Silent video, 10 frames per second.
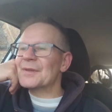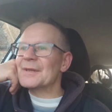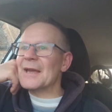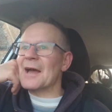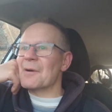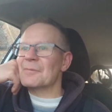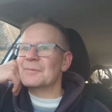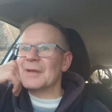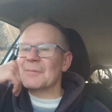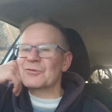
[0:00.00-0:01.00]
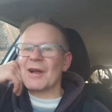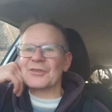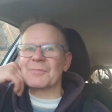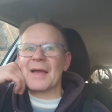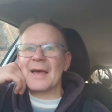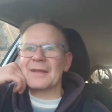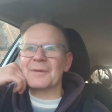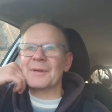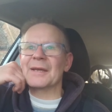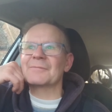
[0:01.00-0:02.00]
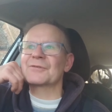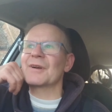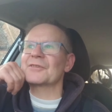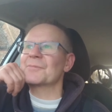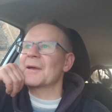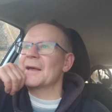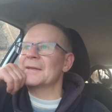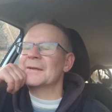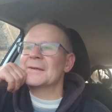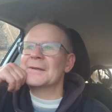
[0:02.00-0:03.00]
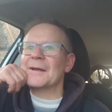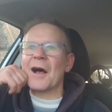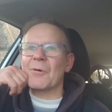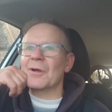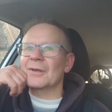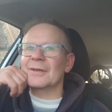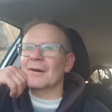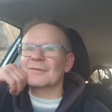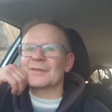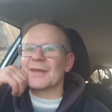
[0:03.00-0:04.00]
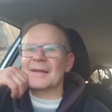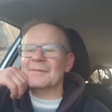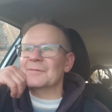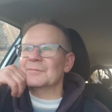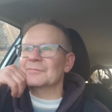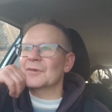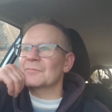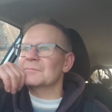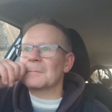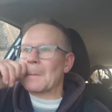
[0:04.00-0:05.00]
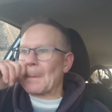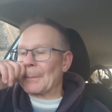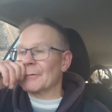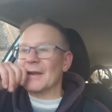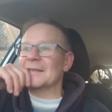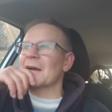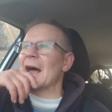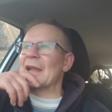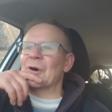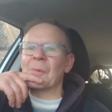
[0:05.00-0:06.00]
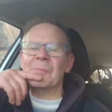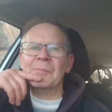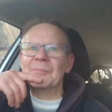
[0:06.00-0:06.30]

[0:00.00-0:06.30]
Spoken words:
yeah, I'm scratching my head at the minute. I'm scratching my head. I would say the rigs I had on